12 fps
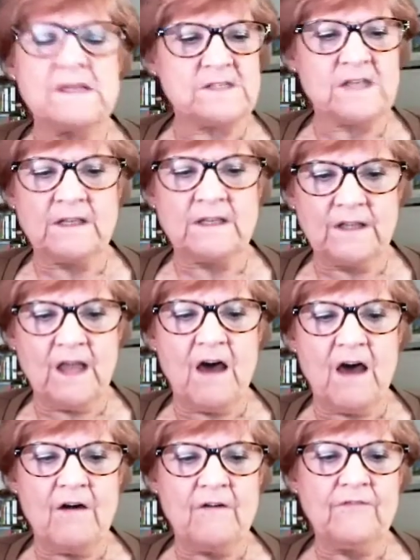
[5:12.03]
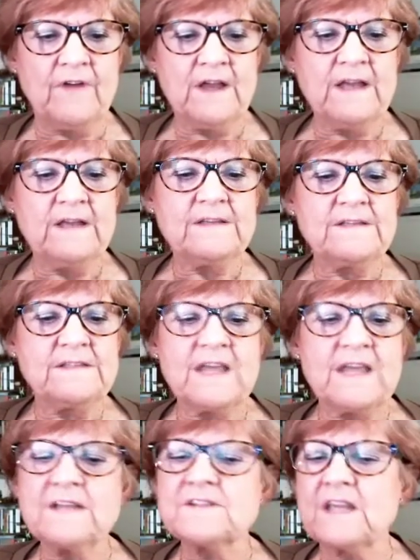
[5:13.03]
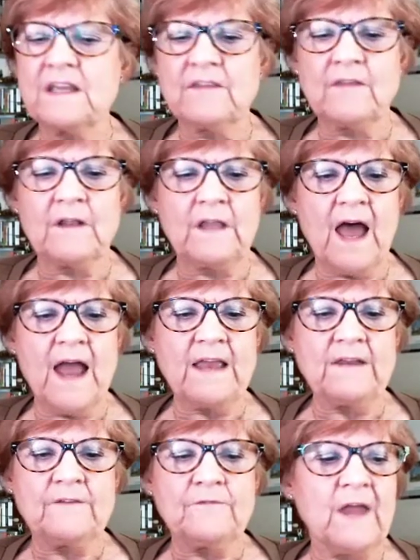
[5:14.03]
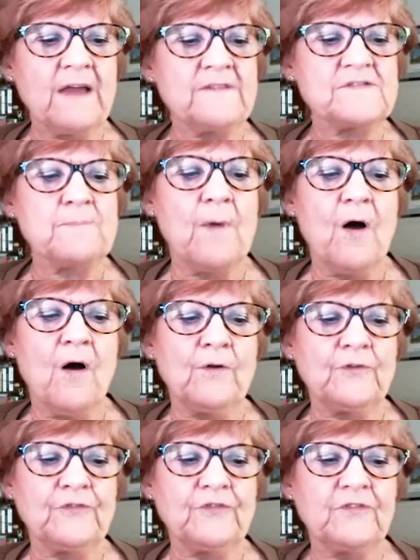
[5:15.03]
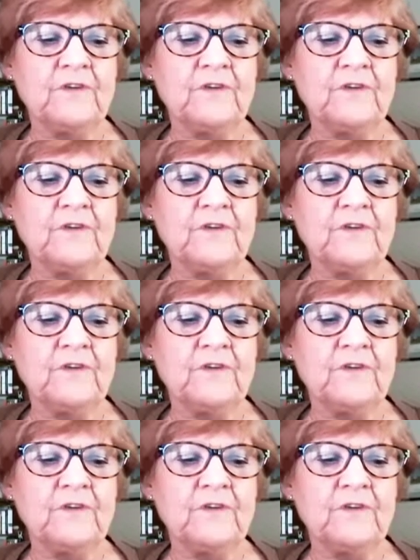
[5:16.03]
and love, dancing in the light of life's pulse.